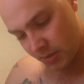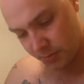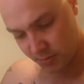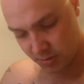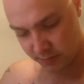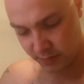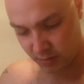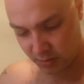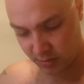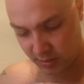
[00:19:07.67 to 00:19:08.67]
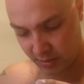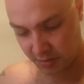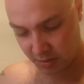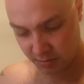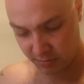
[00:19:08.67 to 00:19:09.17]
To be honest with you, I
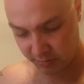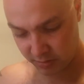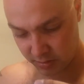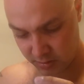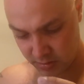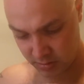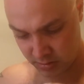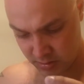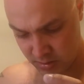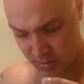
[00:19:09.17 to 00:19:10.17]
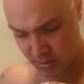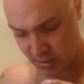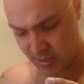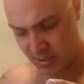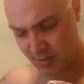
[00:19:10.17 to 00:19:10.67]
class it as American.
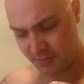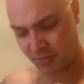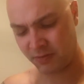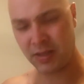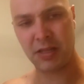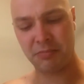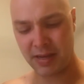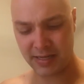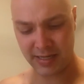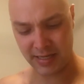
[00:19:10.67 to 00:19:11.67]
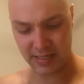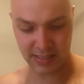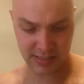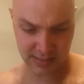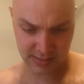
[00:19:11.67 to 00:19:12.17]
I think it's made in
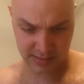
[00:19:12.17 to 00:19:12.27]
Italy.